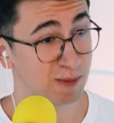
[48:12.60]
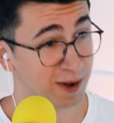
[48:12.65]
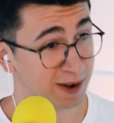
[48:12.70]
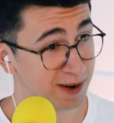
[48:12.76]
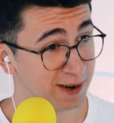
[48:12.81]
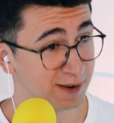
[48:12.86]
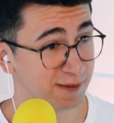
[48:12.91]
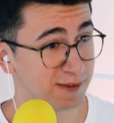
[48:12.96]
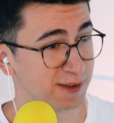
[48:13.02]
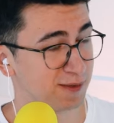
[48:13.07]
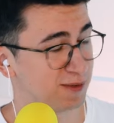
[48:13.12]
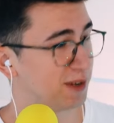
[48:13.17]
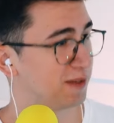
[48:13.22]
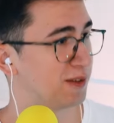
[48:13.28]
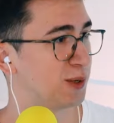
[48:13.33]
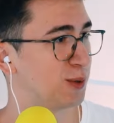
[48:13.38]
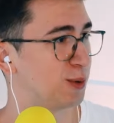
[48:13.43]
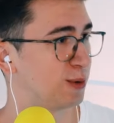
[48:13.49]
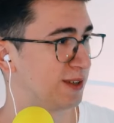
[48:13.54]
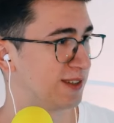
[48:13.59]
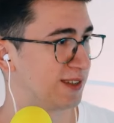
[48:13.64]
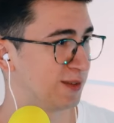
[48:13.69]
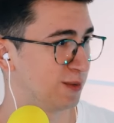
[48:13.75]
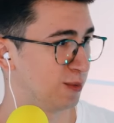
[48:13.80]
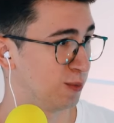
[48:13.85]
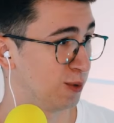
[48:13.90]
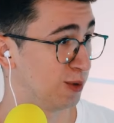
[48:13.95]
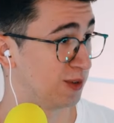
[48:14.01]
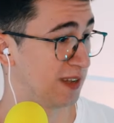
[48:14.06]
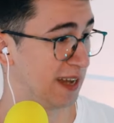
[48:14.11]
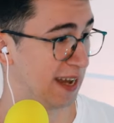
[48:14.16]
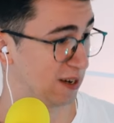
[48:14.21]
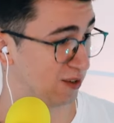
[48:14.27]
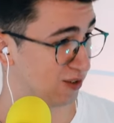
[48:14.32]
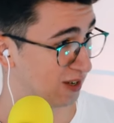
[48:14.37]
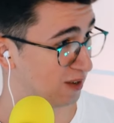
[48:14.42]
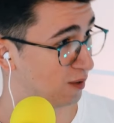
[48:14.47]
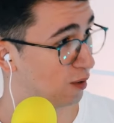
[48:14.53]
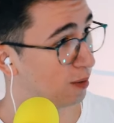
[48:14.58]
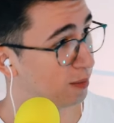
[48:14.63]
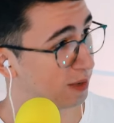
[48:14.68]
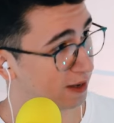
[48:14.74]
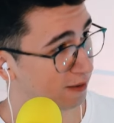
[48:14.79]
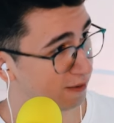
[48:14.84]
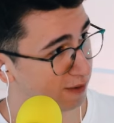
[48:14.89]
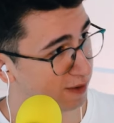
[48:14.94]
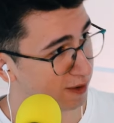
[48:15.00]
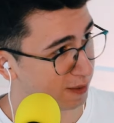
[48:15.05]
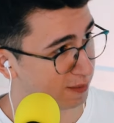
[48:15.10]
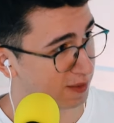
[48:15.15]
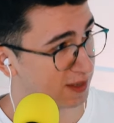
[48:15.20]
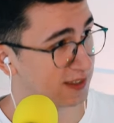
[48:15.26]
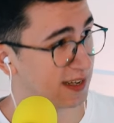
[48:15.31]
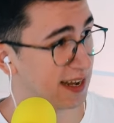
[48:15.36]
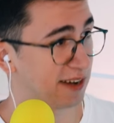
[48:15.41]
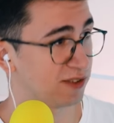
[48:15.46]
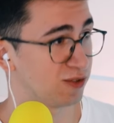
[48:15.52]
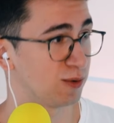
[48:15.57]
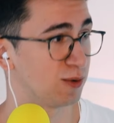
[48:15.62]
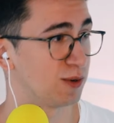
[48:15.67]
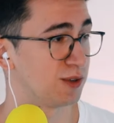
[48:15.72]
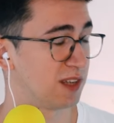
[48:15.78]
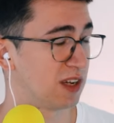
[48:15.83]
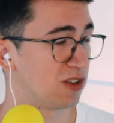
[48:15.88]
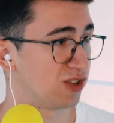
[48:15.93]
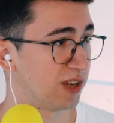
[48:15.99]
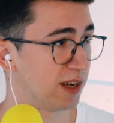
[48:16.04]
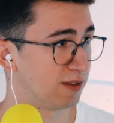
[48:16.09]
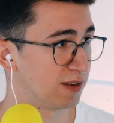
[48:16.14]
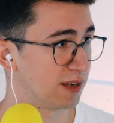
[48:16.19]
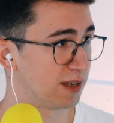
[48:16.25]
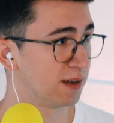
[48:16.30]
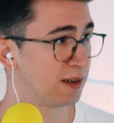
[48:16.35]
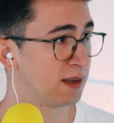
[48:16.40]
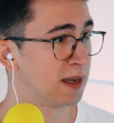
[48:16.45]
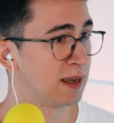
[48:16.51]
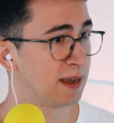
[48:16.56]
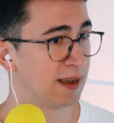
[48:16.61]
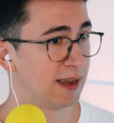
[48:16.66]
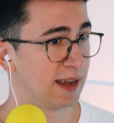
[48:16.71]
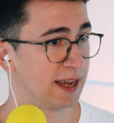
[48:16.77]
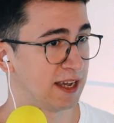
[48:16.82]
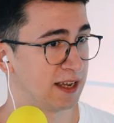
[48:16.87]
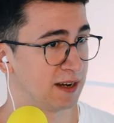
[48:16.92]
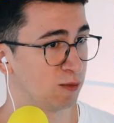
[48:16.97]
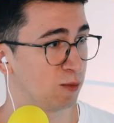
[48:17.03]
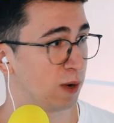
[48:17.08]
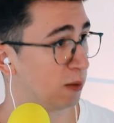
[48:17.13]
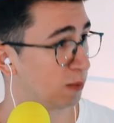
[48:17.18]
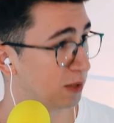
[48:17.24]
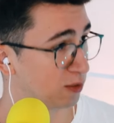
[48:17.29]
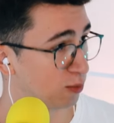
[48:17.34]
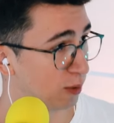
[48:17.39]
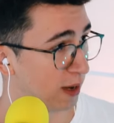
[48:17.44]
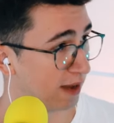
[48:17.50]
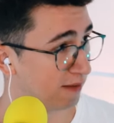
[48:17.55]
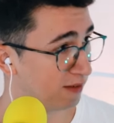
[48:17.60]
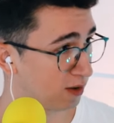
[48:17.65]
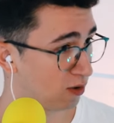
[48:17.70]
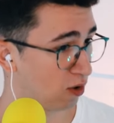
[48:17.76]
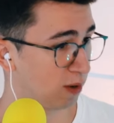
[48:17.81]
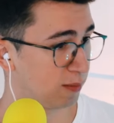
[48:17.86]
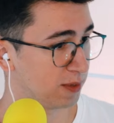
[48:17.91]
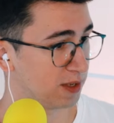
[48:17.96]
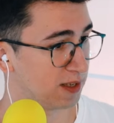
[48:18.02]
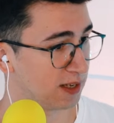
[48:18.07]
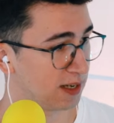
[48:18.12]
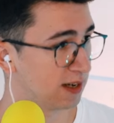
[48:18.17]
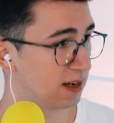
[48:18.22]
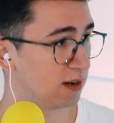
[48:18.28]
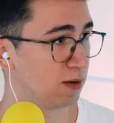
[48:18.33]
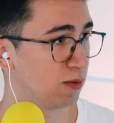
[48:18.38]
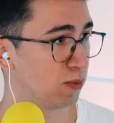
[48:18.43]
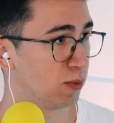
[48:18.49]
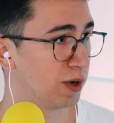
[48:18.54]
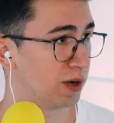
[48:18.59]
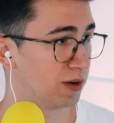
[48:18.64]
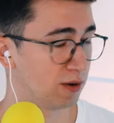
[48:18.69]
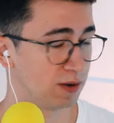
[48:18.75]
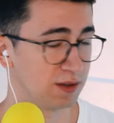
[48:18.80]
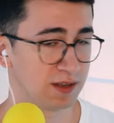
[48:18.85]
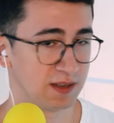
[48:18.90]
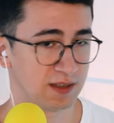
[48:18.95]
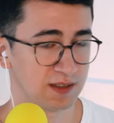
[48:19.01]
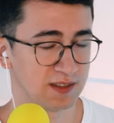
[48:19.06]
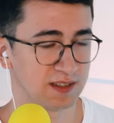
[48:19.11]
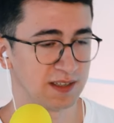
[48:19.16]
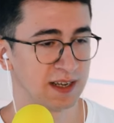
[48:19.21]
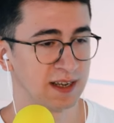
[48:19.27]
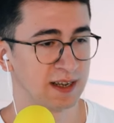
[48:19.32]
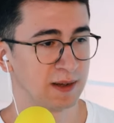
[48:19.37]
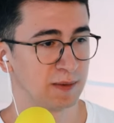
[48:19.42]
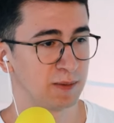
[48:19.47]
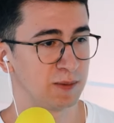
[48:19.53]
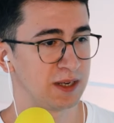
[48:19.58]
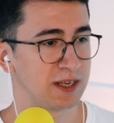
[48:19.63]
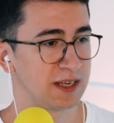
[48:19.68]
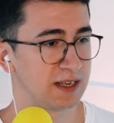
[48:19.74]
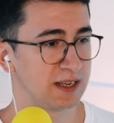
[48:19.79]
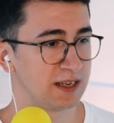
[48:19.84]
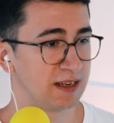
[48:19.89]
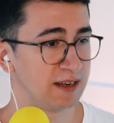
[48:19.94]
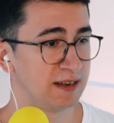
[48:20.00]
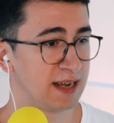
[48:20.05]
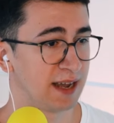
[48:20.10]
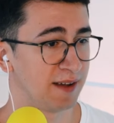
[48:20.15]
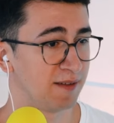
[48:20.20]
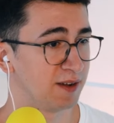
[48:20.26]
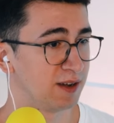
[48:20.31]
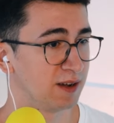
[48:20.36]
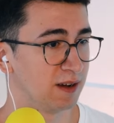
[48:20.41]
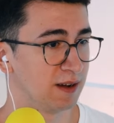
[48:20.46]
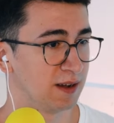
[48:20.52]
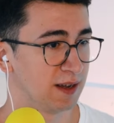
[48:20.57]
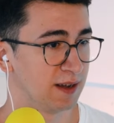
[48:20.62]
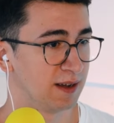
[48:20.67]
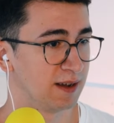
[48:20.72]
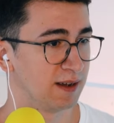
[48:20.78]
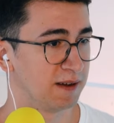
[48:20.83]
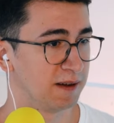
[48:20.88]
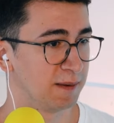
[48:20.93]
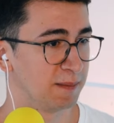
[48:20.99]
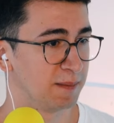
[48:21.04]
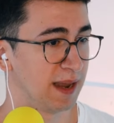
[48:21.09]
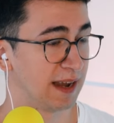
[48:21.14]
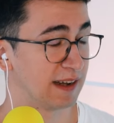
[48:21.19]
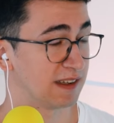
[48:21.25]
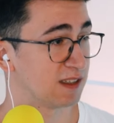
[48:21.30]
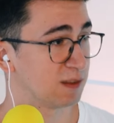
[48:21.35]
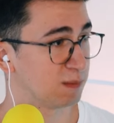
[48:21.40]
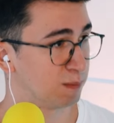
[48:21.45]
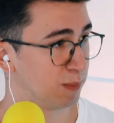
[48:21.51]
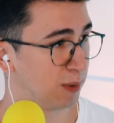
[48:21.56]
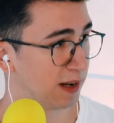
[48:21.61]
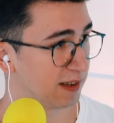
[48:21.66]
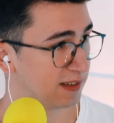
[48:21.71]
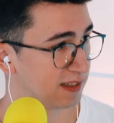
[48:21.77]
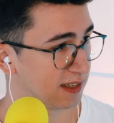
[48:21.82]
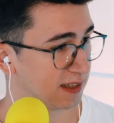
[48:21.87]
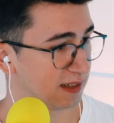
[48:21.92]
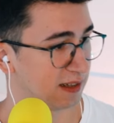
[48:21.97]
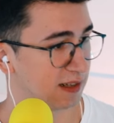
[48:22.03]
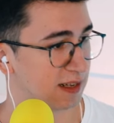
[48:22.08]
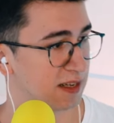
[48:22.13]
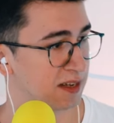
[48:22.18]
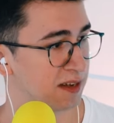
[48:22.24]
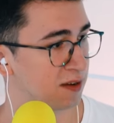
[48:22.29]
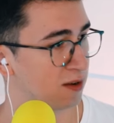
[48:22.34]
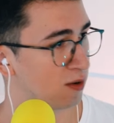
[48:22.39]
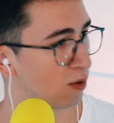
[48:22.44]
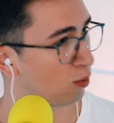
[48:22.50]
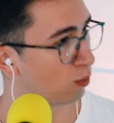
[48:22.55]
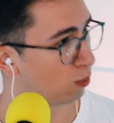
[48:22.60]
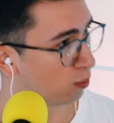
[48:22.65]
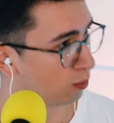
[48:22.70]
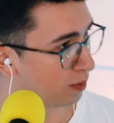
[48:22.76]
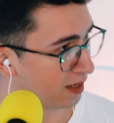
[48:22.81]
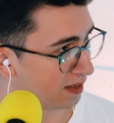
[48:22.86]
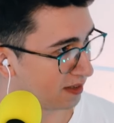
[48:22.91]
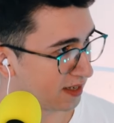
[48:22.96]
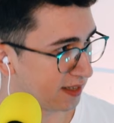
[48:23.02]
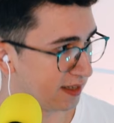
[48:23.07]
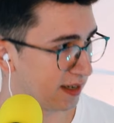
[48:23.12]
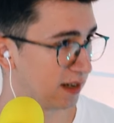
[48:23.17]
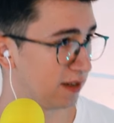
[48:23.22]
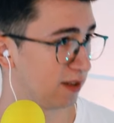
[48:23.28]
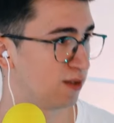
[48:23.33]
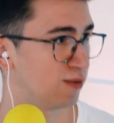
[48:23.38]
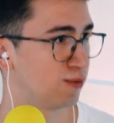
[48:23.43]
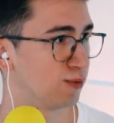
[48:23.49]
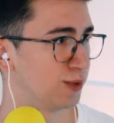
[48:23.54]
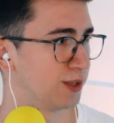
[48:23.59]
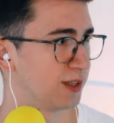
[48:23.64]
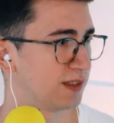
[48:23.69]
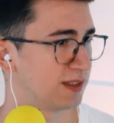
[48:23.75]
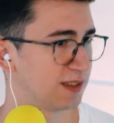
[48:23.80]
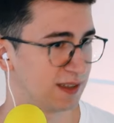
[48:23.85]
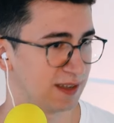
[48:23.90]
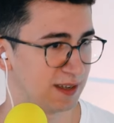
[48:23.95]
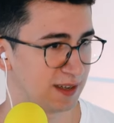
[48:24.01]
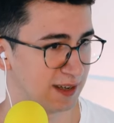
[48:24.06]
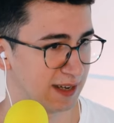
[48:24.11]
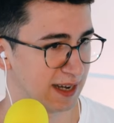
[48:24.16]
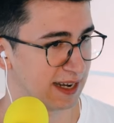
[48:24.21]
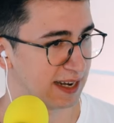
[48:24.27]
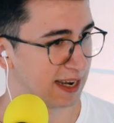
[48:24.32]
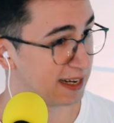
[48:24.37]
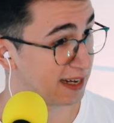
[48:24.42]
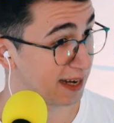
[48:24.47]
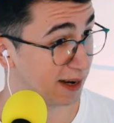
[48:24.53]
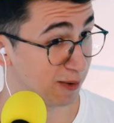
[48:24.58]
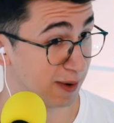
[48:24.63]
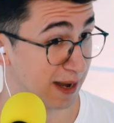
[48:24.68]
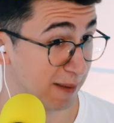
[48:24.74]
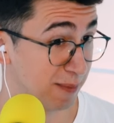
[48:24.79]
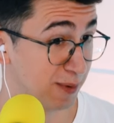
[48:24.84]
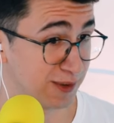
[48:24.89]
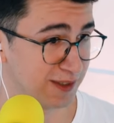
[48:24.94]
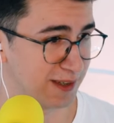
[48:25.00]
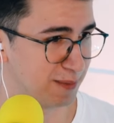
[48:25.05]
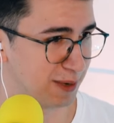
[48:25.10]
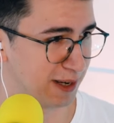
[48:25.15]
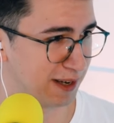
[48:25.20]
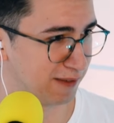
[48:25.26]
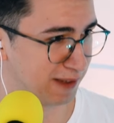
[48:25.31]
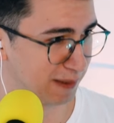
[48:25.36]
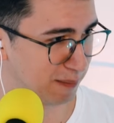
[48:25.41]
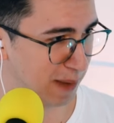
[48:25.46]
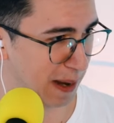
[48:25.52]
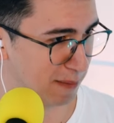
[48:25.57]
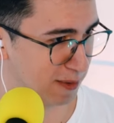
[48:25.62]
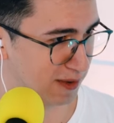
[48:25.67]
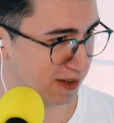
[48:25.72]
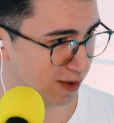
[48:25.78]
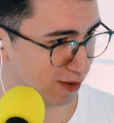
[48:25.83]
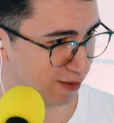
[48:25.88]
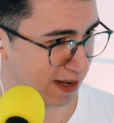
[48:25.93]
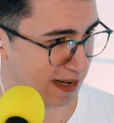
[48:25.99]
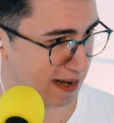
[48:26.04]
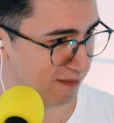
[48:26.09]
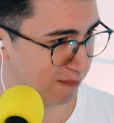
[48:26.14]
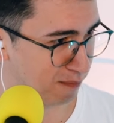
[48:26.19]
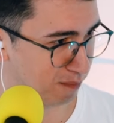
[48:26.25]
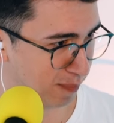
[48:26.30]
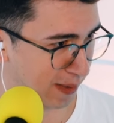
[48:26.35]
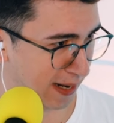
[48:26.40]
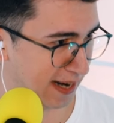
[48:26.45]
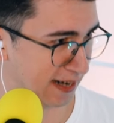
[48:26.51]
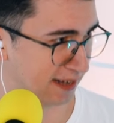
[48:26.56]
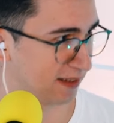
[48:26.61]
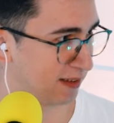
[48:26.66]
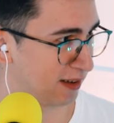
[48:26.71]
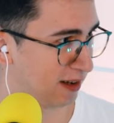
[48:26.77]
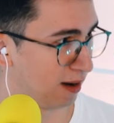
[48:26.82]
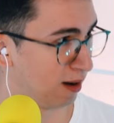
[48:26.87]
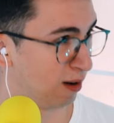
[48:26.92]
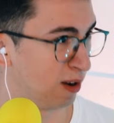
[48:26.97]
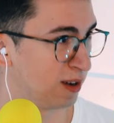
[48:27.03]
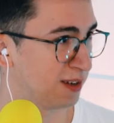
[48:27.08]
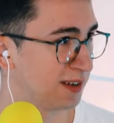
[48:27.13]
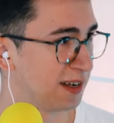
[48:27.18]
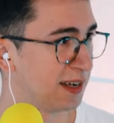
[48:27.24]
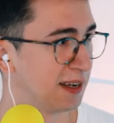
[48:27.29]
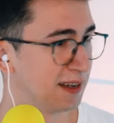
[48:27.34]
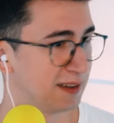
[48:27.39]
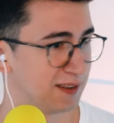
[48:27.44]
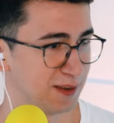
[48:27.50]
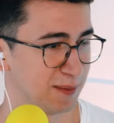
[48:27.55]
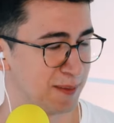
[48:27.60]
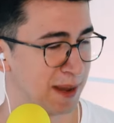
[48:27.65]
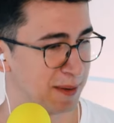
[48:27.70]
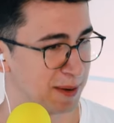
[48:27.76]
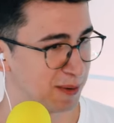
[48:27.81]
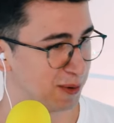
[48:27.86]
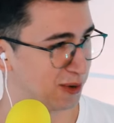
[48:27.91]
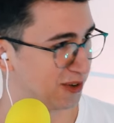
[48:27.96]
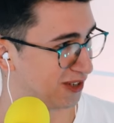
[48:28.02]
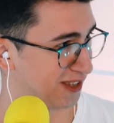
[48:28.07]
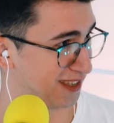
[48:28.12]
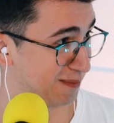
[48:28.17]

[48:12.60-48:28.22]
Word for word: one of the reviewers was actually coming from this actual causation area. And while we do have a comment in our work on this, we never explicitly go in detail through this. And anyhow, I personally believe the paper is already packed a lot. So maybe we